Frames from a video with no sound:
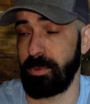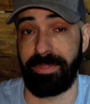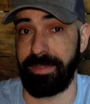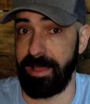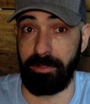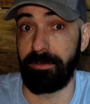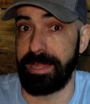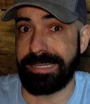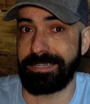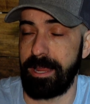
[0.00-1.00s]
While I love
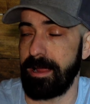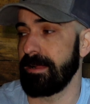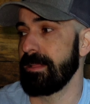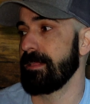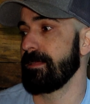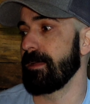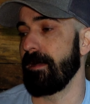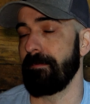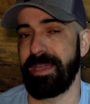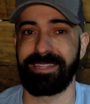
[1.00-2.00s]
that chair,
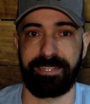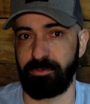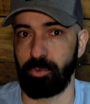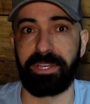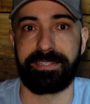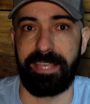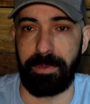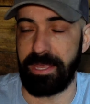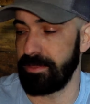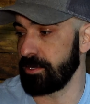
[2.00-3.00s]
it's really
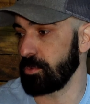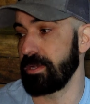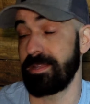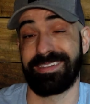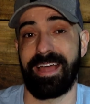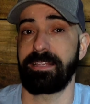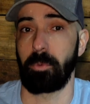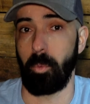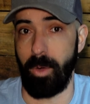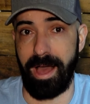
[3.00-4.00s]
tippy. This one, nice
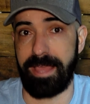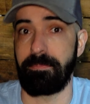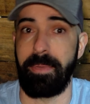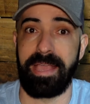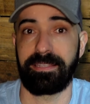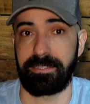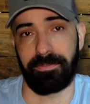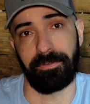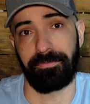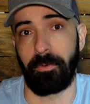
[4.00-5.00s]
wide base,
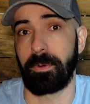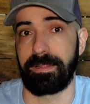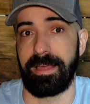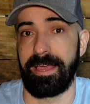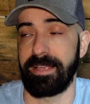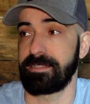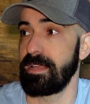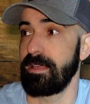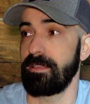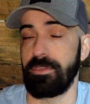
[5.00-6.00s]
the four legs.
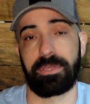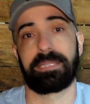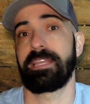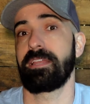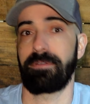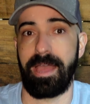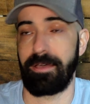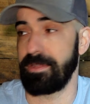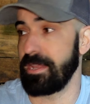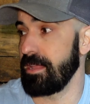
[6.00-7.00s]
You can lean
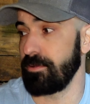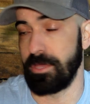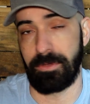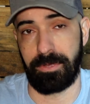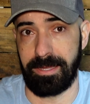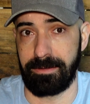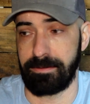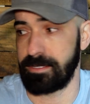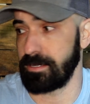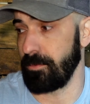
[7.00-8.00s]
around in it. You can
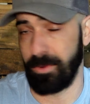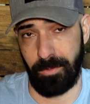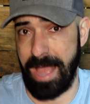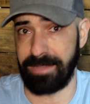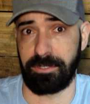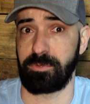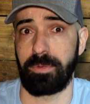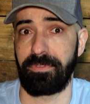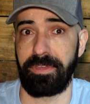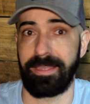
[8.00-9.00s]
start as you're
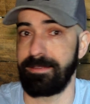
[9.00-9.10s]
swiveling.